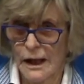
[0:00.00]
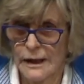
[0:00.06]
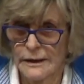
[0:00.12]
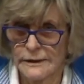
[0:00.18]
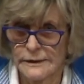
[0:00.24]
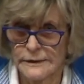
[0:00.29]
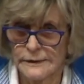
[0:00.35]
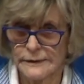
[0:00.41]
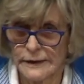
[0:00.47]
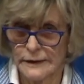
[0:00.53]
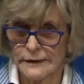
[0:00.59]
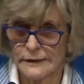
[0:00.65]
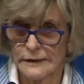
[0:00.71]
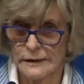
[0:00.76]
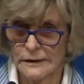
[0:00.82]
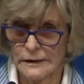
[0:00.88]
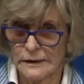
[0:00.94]
And he said,
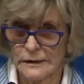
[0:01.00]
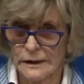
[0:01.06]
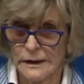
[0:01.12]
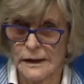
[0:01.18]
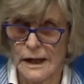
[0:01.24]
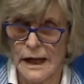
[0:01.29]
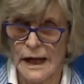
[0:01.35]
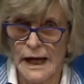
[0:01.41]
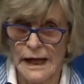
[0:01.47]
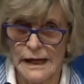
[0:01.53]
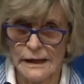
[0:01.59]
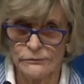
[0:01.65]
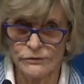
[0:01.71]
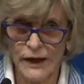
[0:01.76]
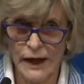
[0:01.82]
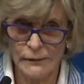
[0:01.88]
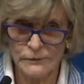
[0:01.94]

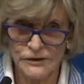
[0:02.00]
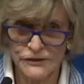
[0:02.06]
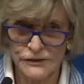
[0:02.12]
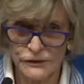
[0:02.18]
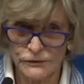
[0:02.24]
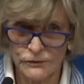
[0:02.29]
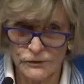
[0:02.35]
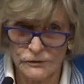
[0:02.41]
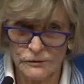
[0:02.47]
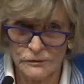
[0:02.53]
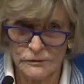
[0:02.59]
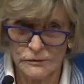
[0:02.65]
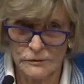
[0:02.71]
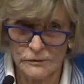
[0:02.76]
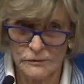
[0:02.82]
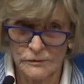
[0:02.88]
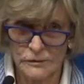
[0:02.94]
if I was you,
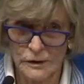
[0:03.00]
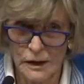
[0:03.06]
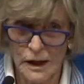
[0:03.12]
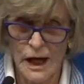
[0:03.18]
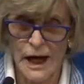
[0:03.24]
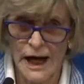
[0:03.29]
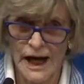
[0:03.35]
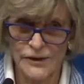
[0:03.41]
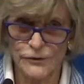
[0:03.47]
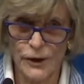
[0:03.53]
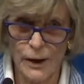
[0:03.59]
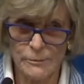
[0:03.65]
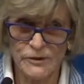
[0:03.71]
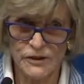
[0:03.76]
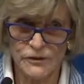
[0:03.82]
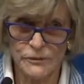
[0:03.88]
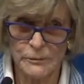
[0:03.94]
I'd
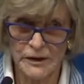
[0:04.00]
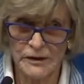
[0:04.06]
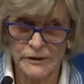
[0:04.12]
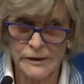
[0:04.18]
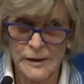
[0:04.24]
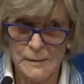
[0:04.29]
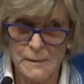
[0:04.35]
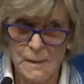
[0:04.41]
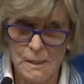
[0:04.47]
drop the Smith.